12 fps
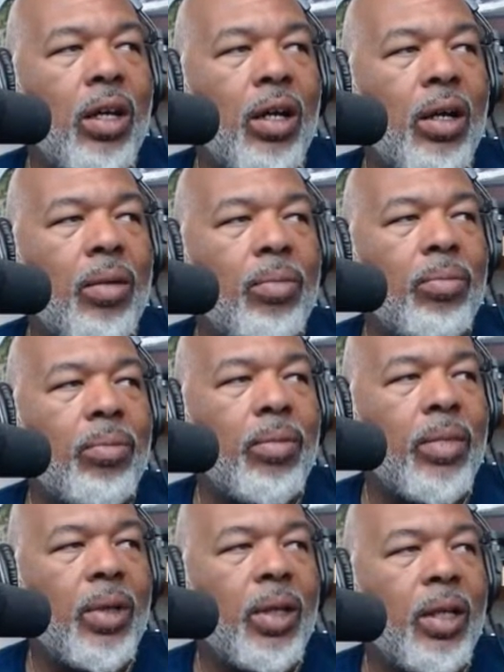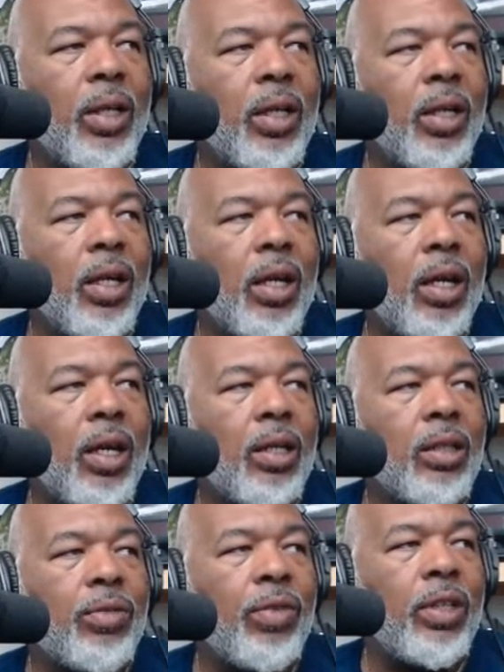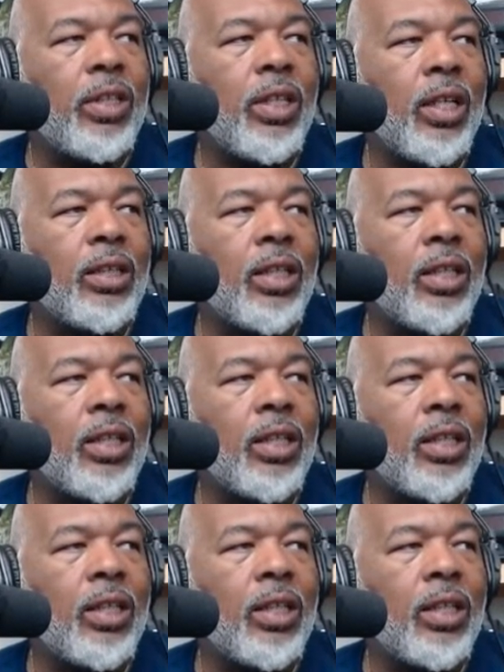Sven says,